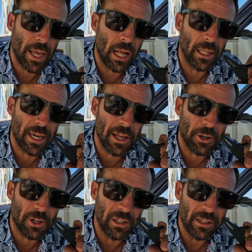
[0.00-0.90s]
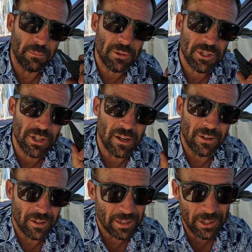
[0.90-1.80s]
alligator clip,
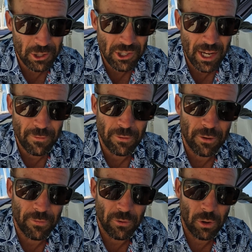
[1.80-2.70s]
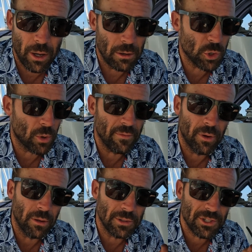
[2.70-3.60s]
so a little safer for 120
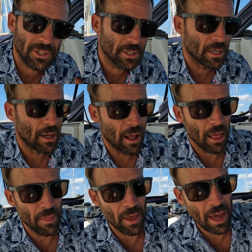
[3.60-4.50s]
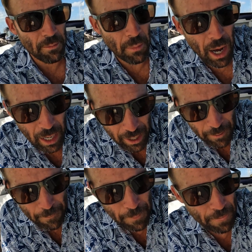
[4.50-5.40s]
volts than
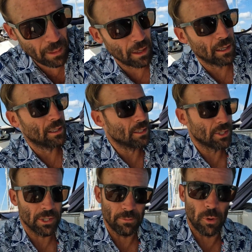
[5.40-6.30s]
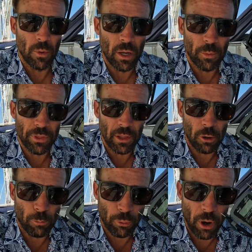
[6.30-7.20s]
my simple one with the
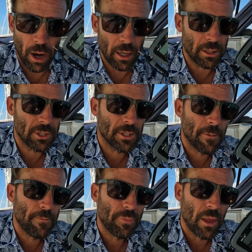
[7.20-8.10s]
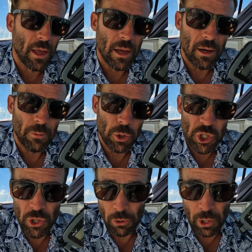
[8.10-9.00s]
little prongs, which
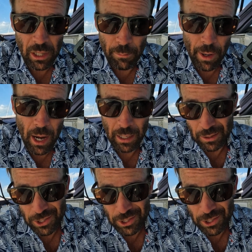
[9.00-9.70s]
don't clip on.